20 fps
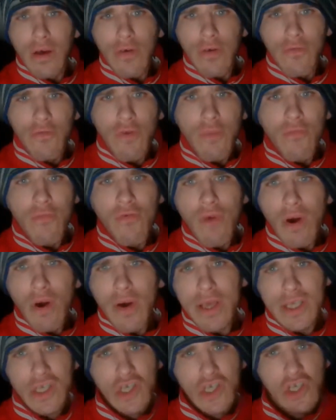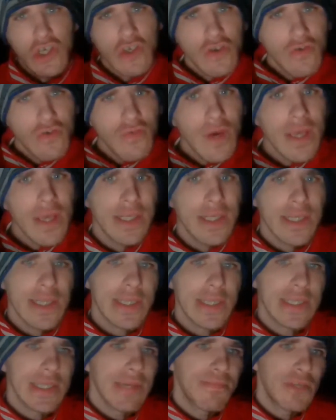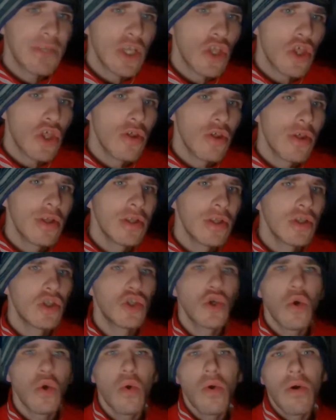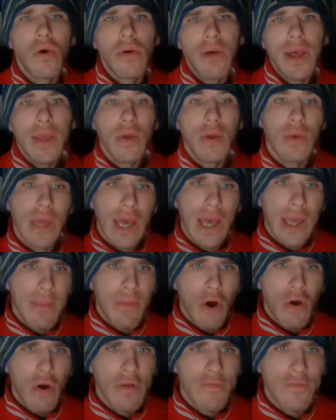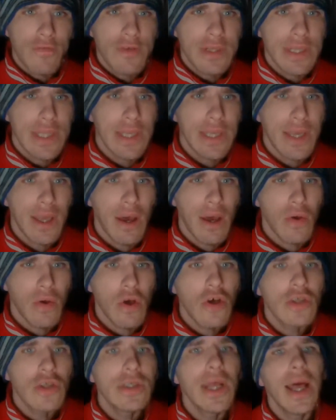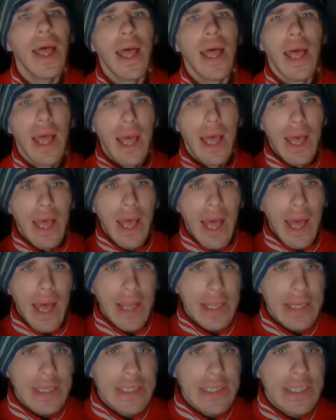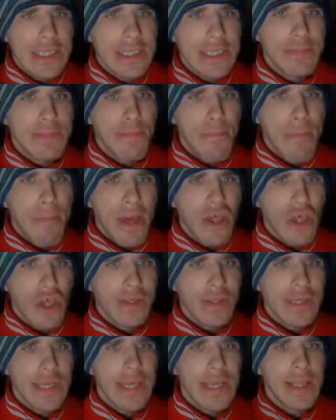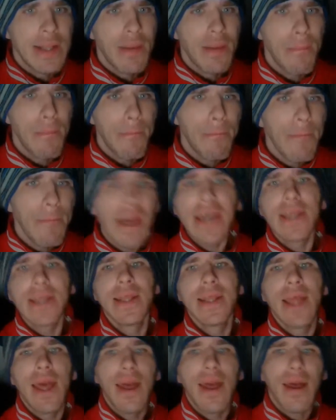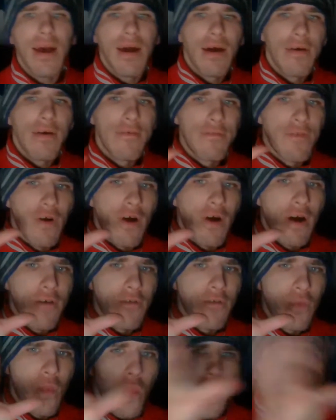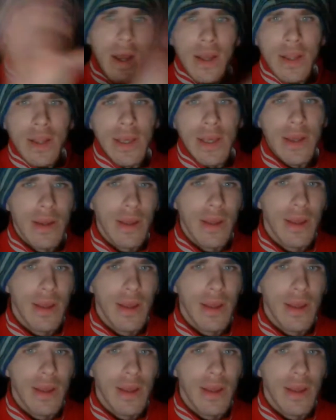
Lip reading: from right straight to the substitution Torre, who came on for Diego Costa, and he smashes it in the back of the net, 5-1.